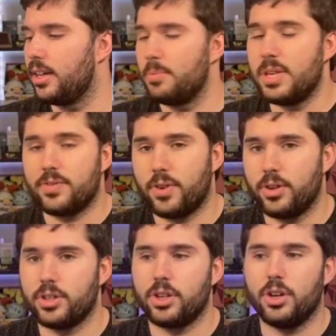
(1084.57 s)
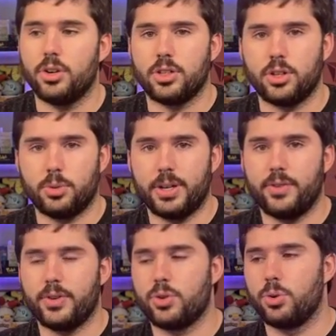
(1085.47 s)
as far as it goes, a little bit
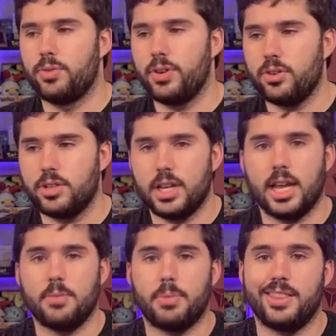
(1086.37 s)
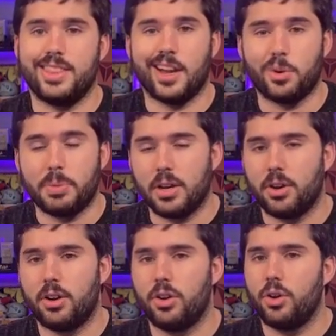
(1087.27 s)
of a shorter video today, but that'll be
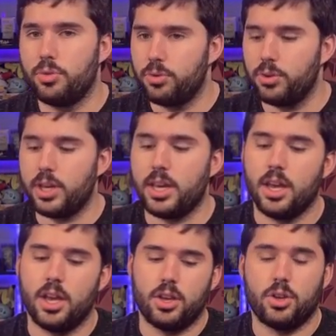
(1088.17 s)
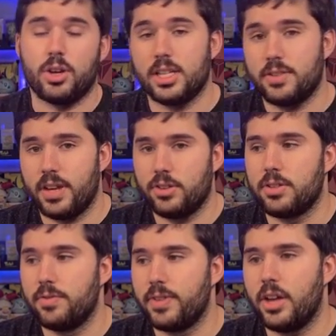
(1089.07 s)
all. Hopefully you guys found
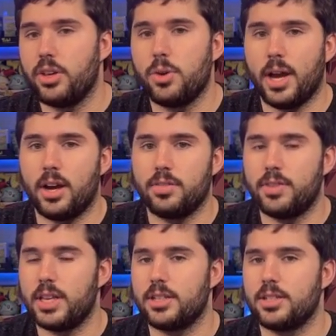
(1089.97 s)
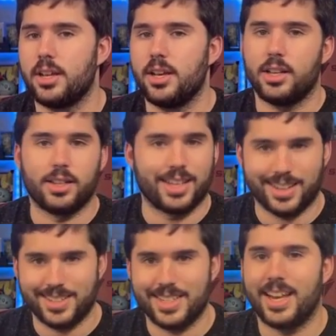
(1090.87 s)
some value out of this. Like
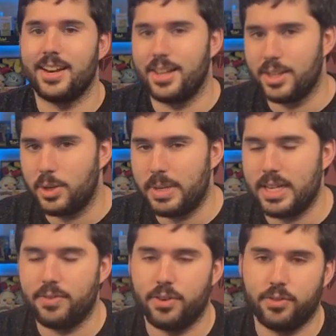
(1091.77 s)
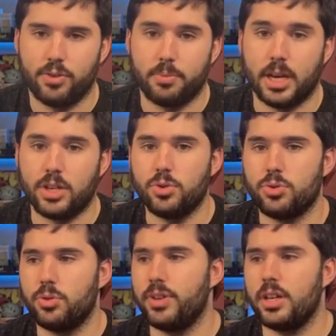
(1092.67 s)
I said, a little bit different from my
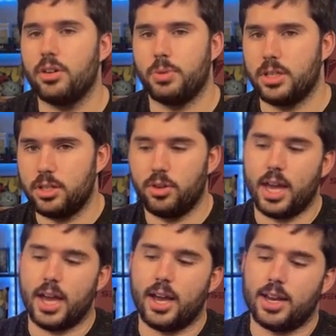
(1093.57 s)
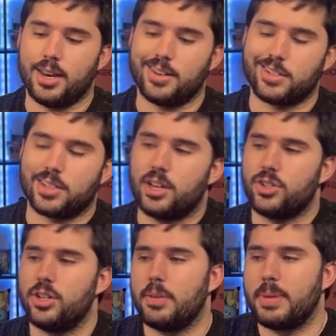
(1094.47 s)
usual video. We still had a
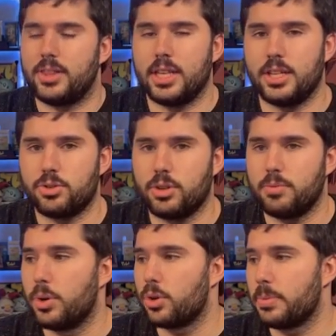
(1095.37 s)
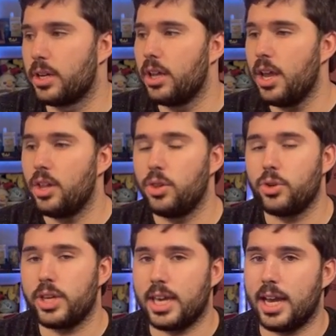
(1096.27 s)
discussion about the history of Pokemon,
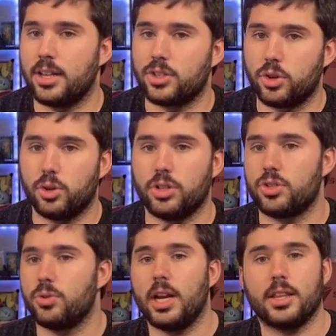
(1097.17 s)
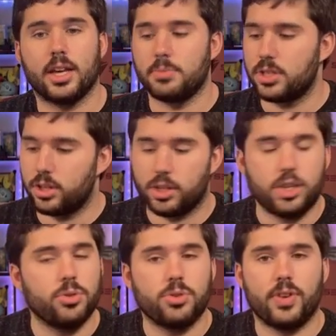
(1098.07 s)
looking at its current strength. I'm still a
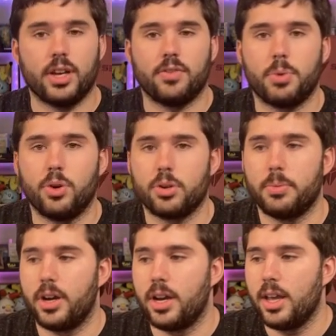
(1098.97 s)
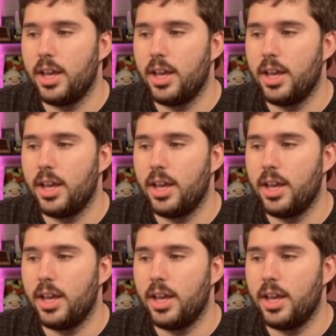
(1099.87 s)
huge fan of Pokemon.